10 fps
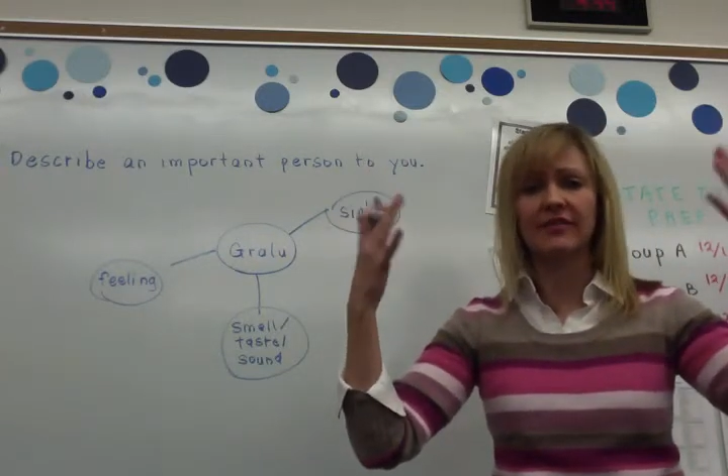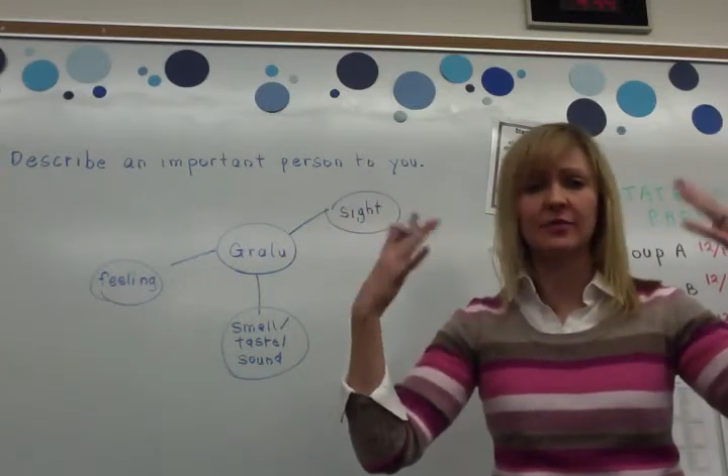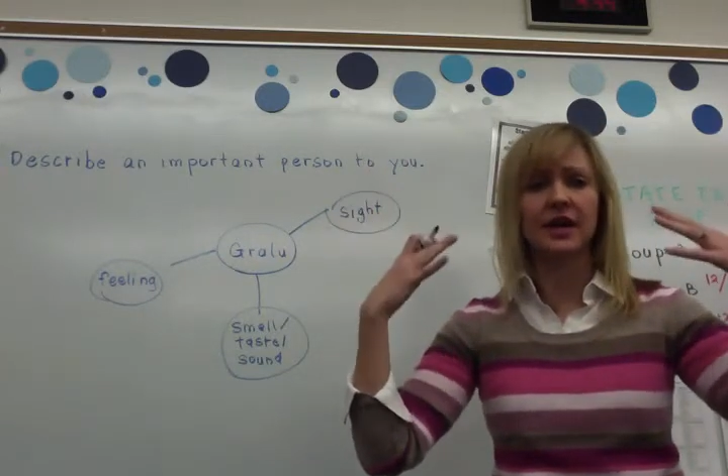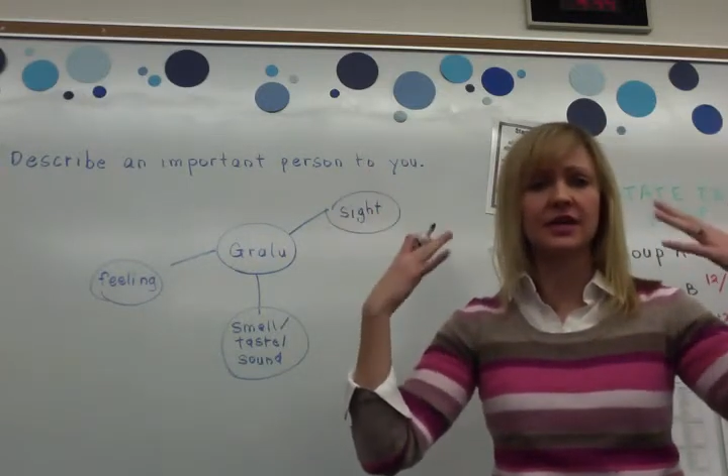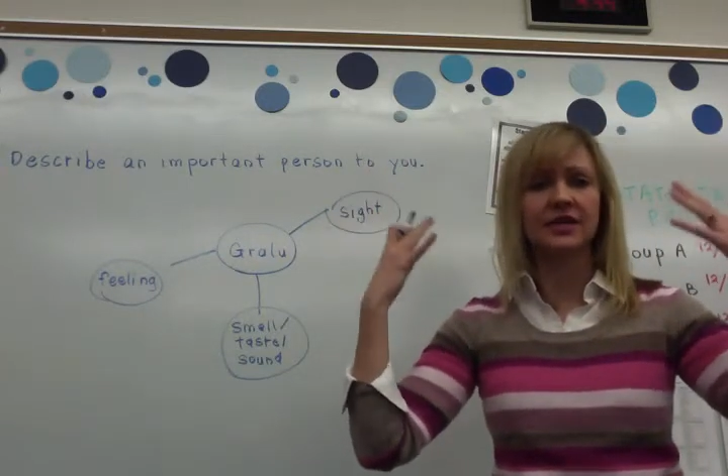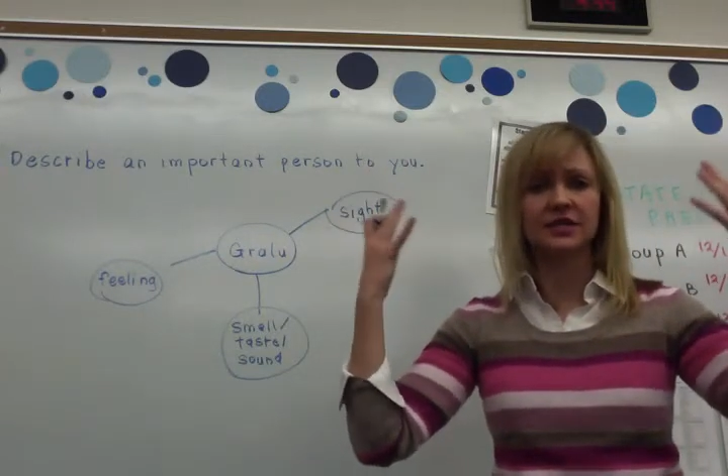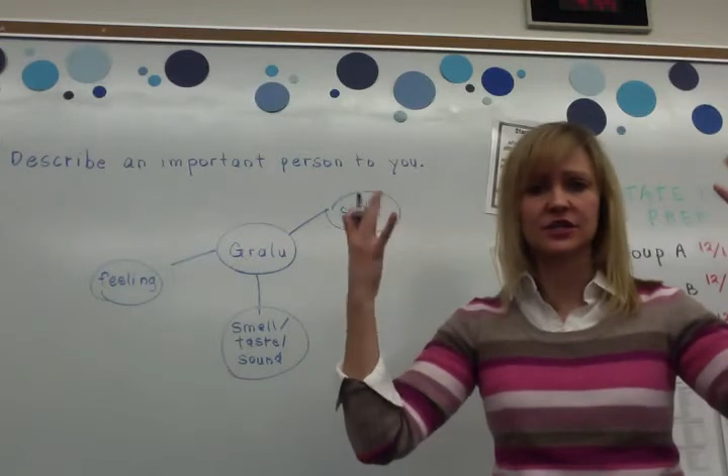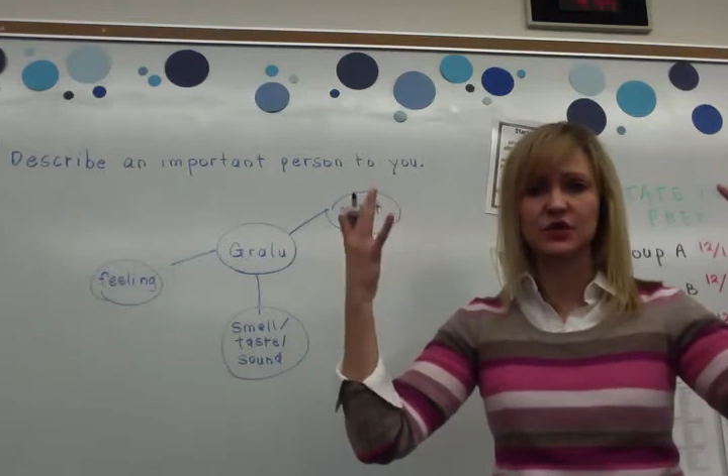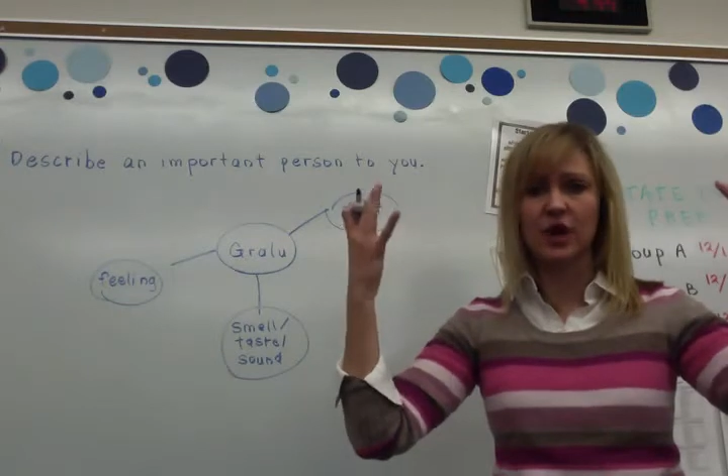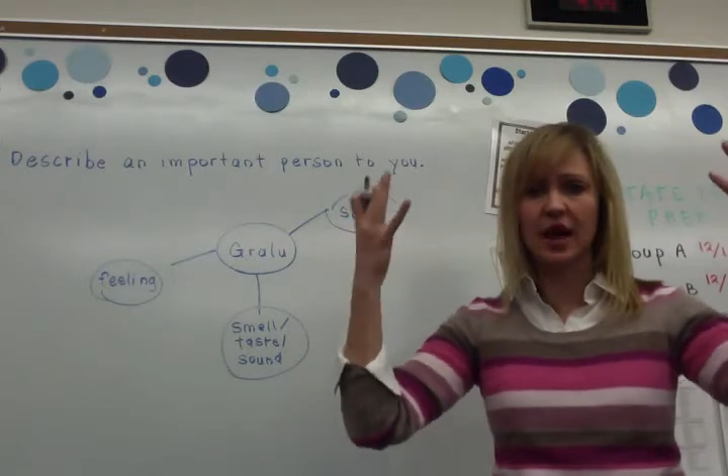I'm not going to
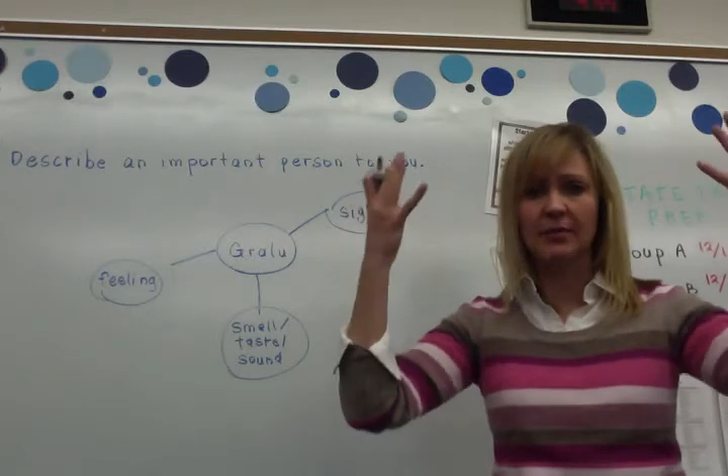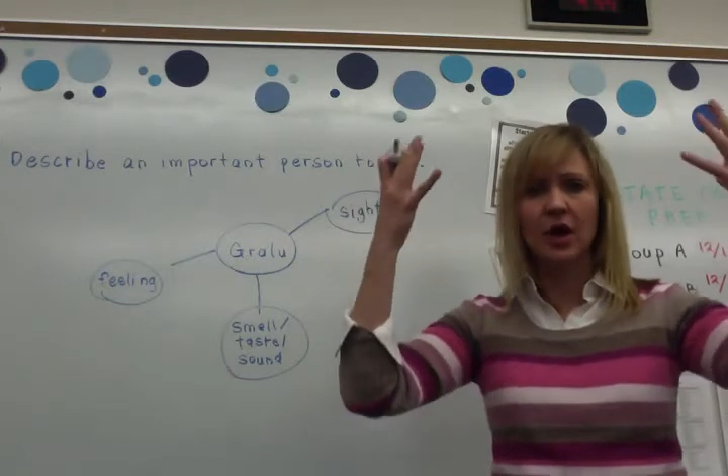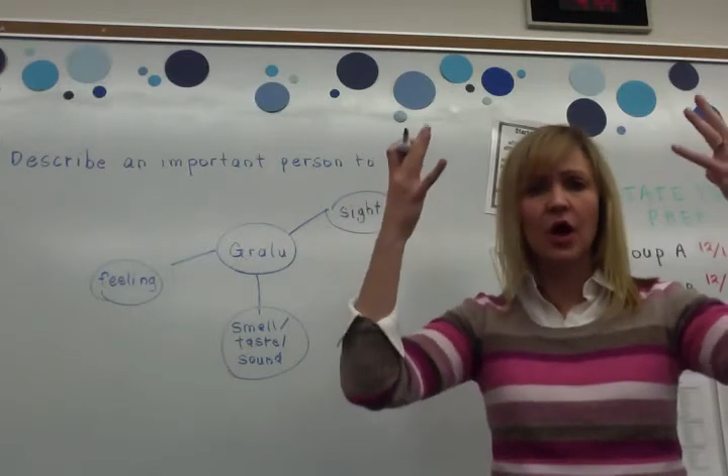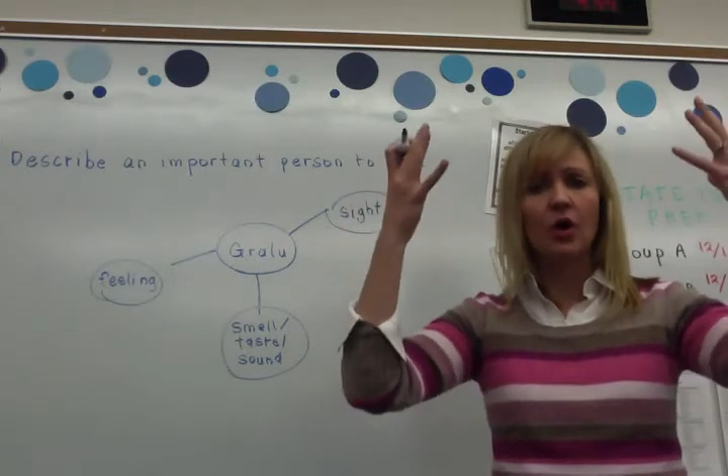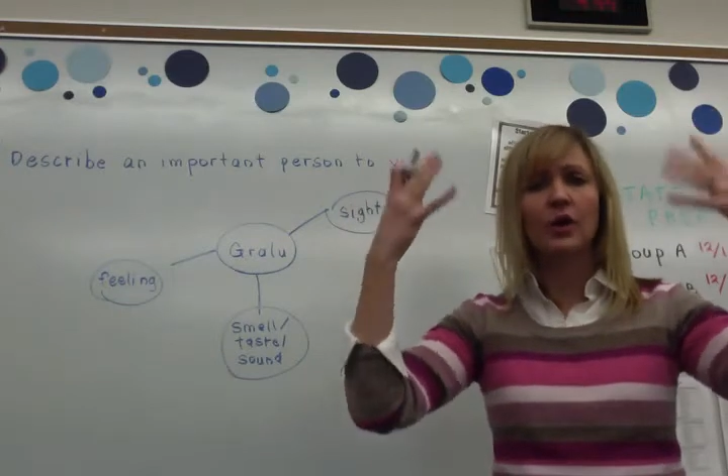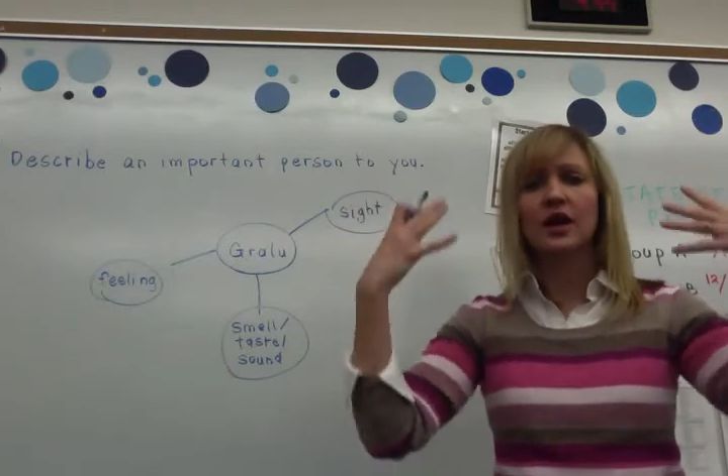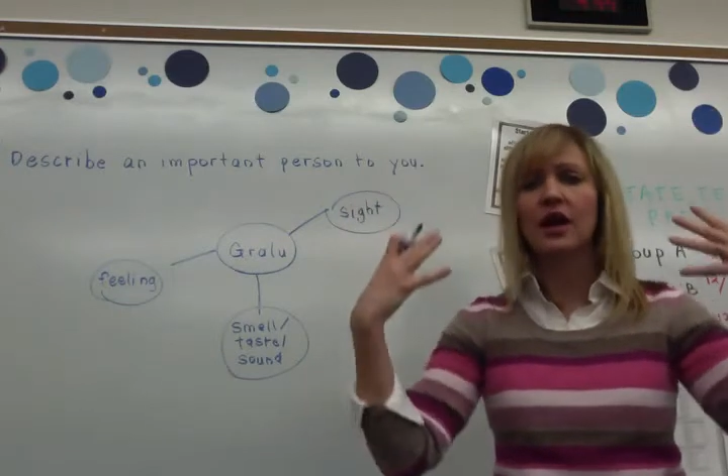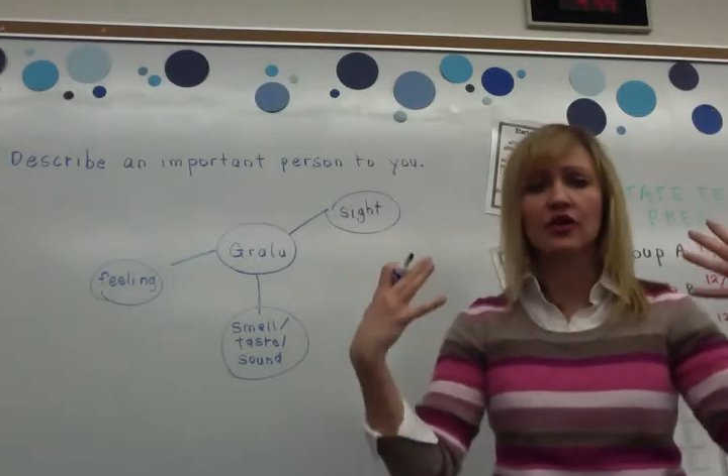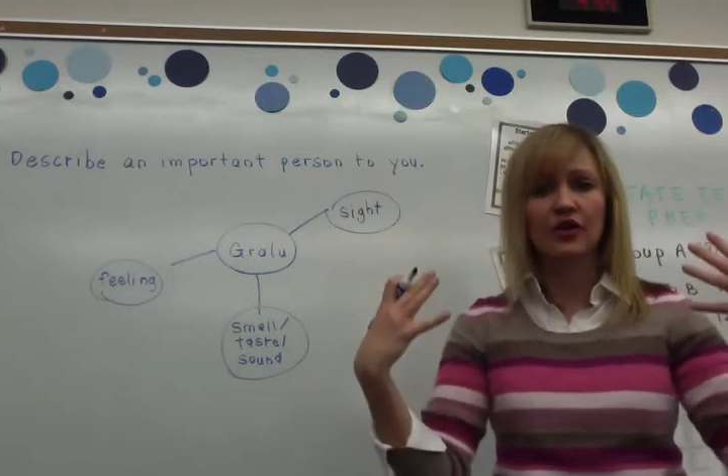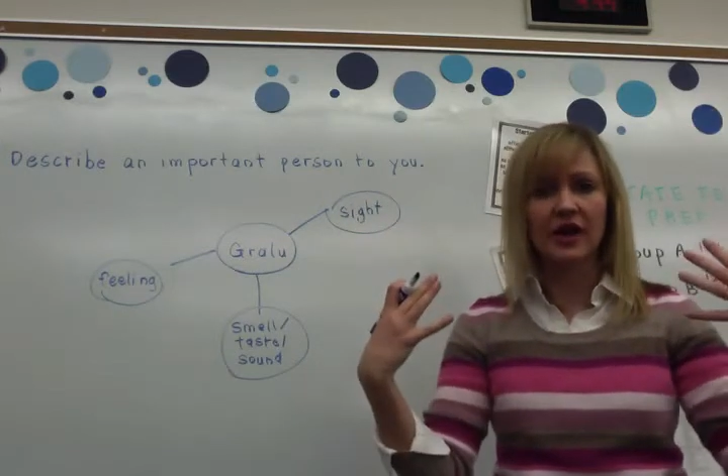describe what
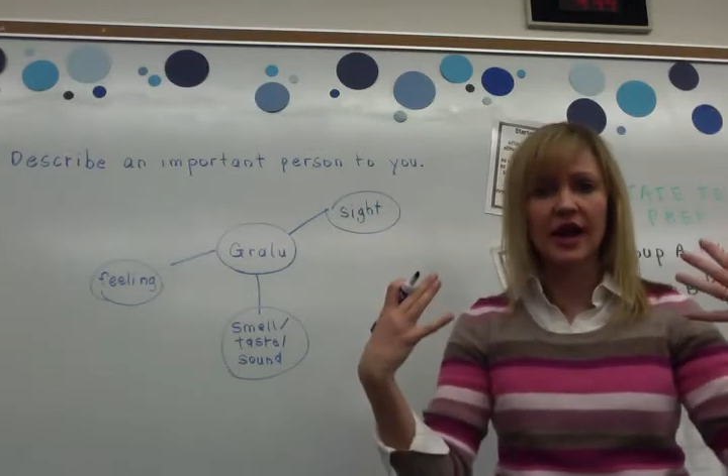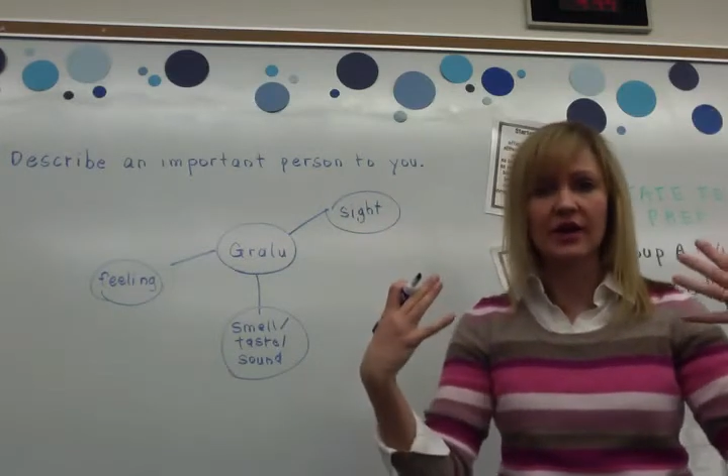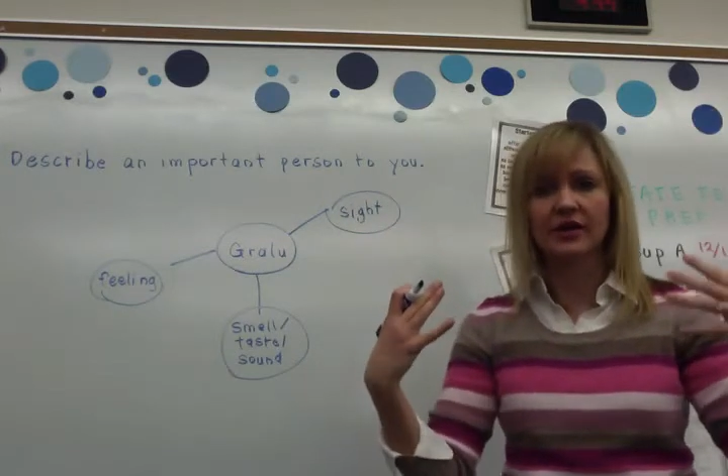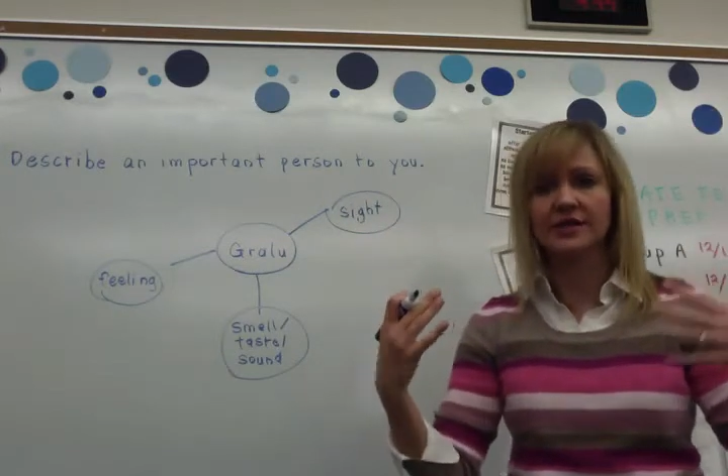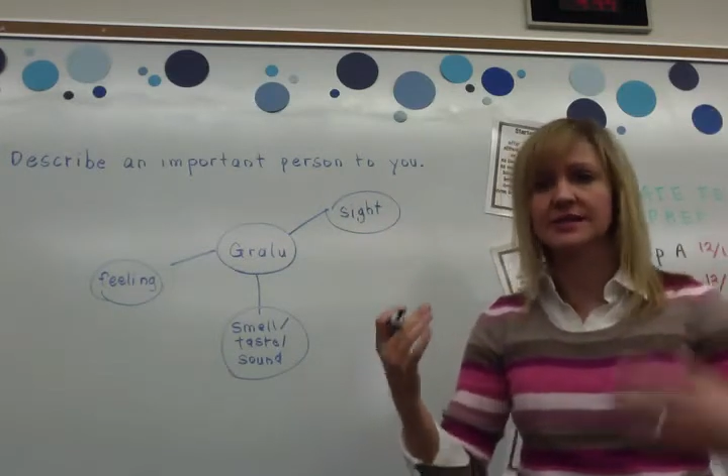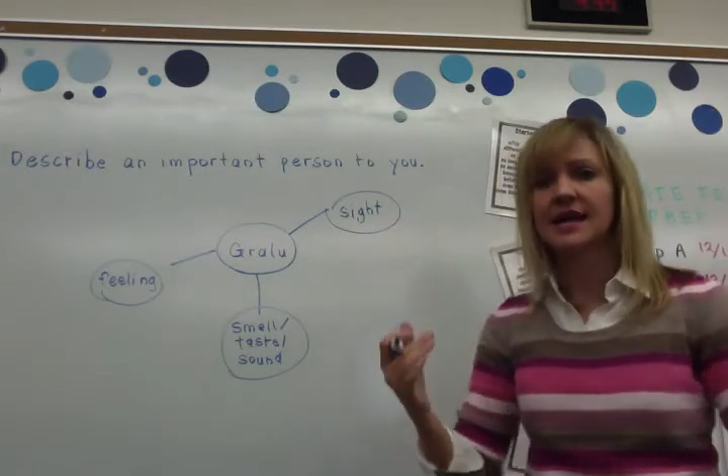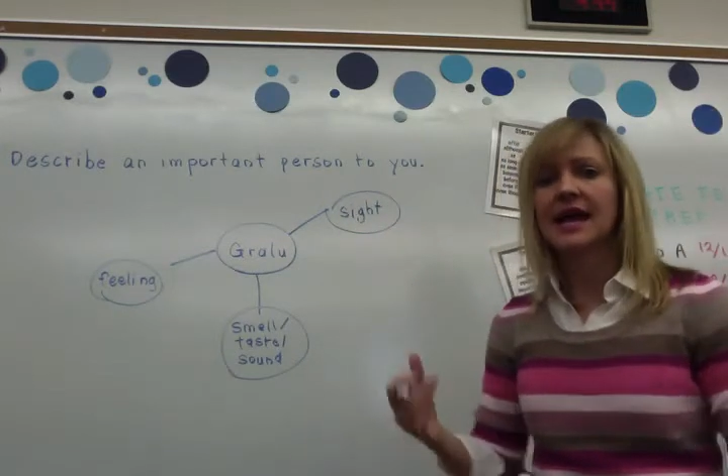color her hair is.